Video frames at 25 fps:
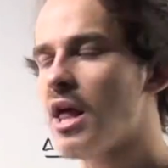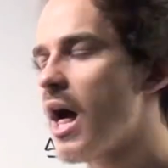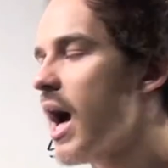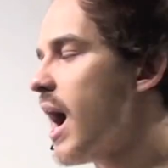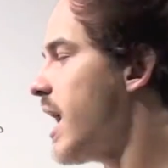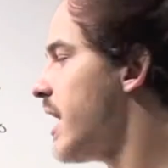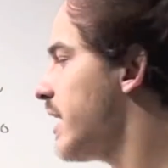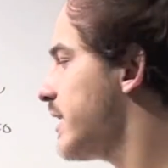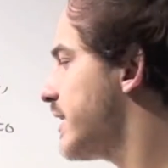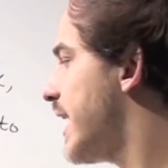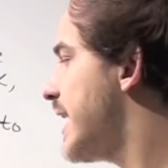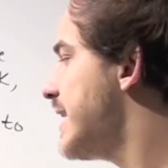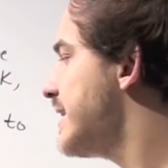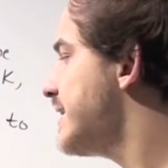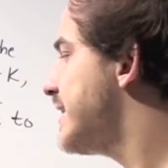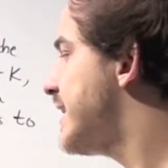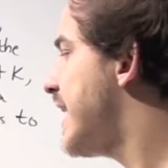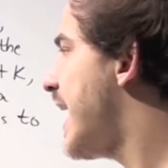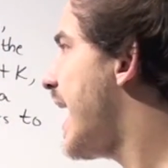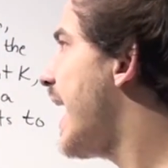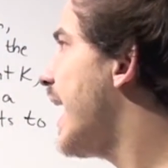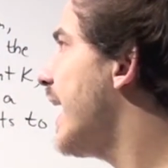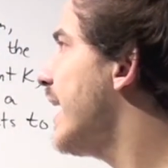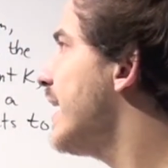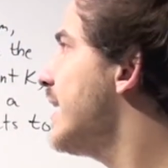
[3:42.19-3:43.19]
log, and
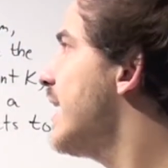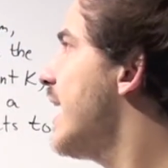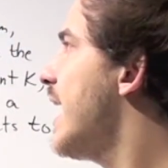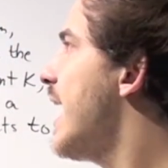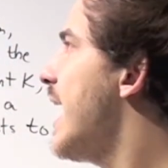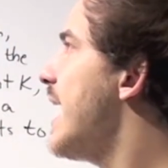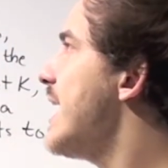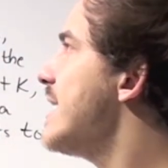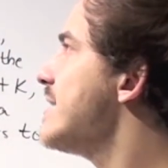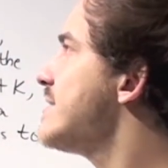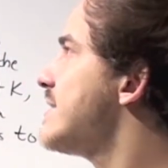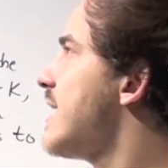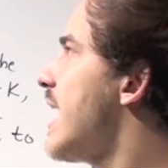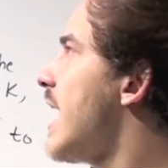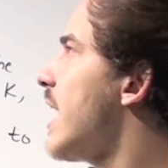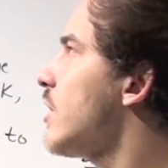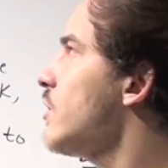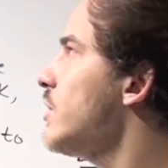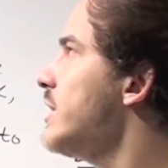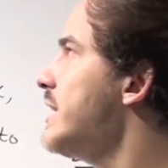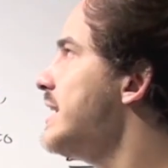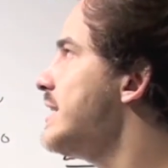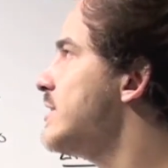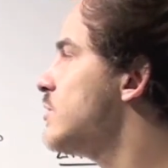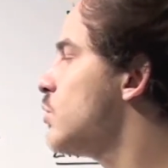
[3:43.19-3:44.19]
K is
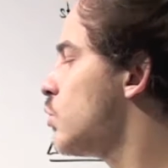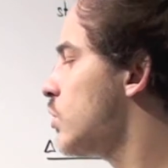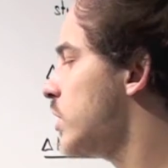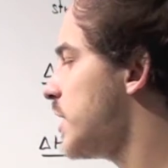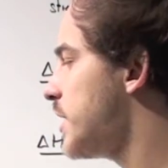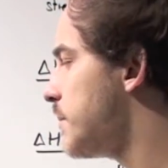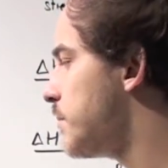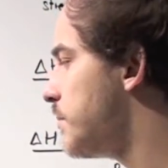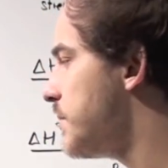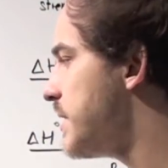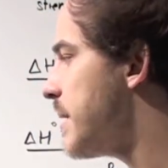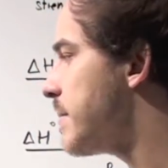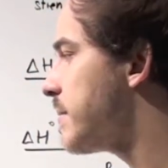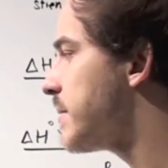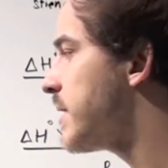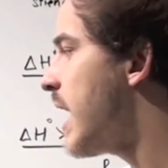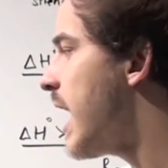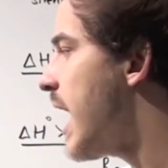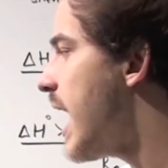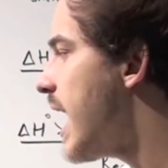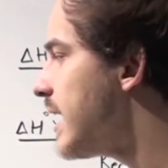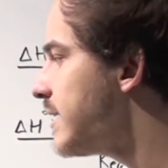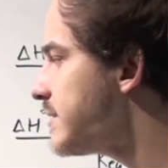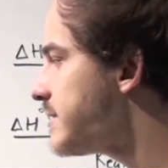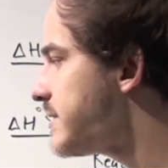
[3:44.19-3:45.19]
our equilibrium
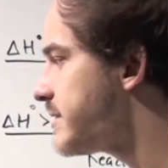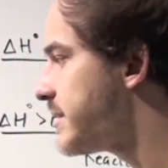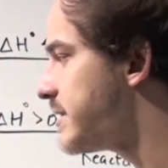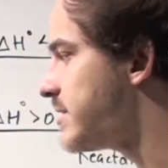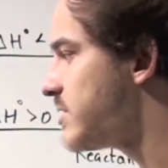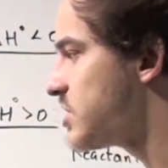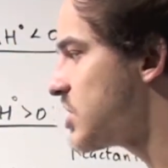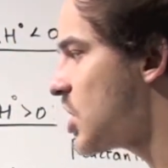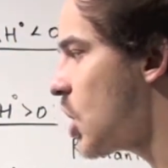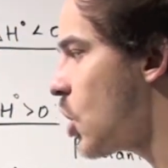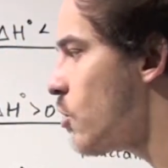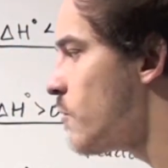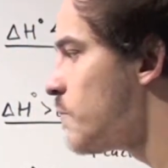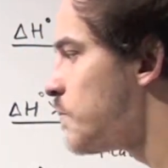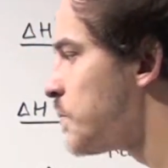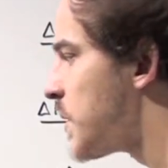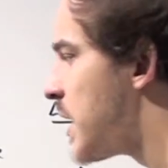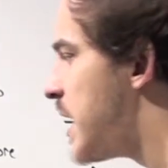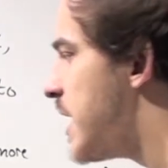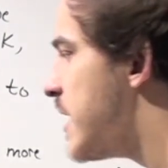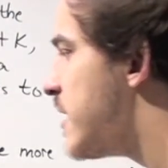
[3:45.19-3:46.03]
constant. So